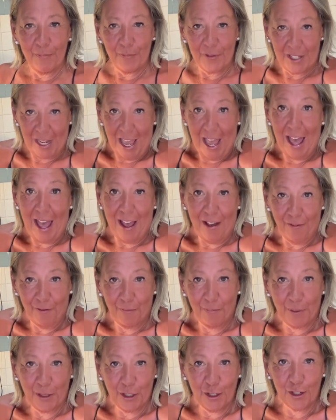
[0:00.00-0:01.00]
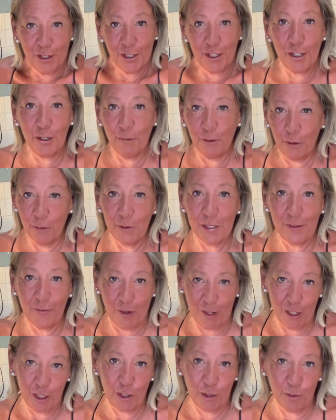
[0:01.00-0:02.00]
to have, because you will always
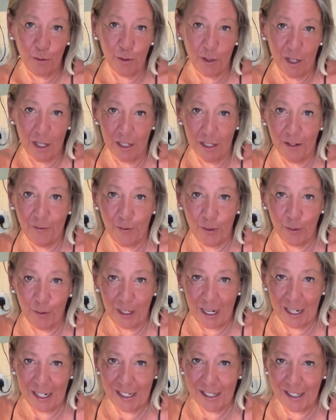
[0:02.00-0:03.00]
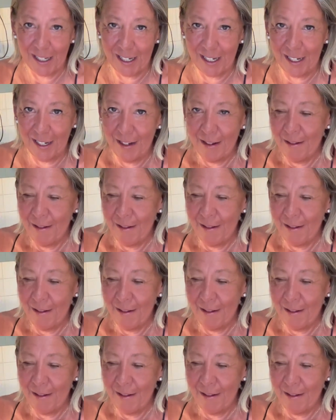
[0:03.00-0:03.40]
find a shortcut if you're lazy.